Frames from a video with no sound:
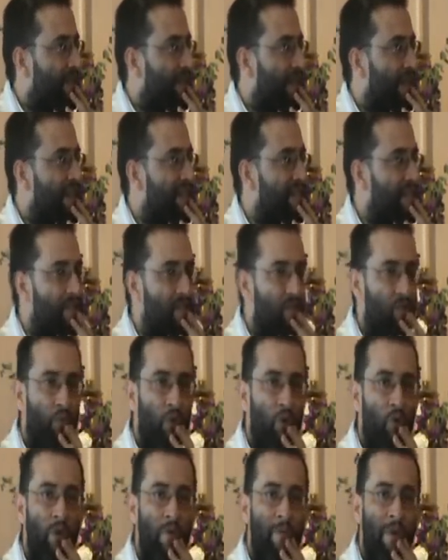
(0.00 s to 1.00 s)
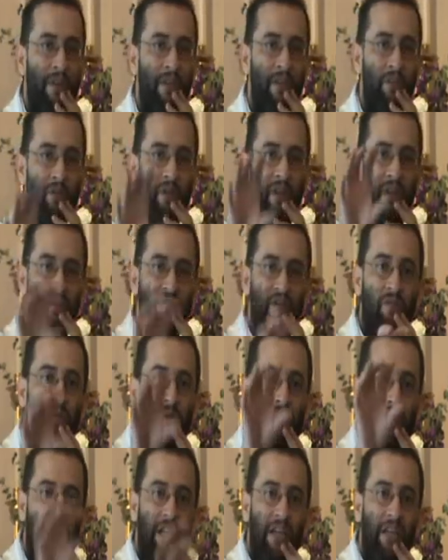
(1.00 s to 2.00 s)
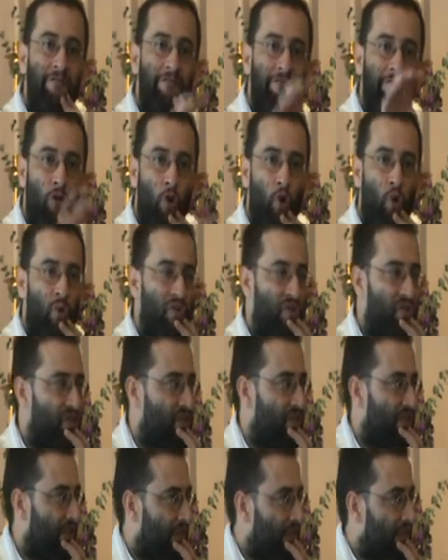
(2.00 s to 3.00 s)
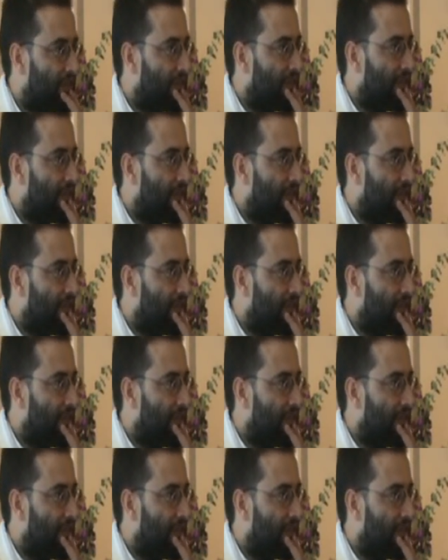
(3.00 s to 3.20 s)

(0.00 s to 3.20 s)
that the assets will remain in the hands of the lay folks.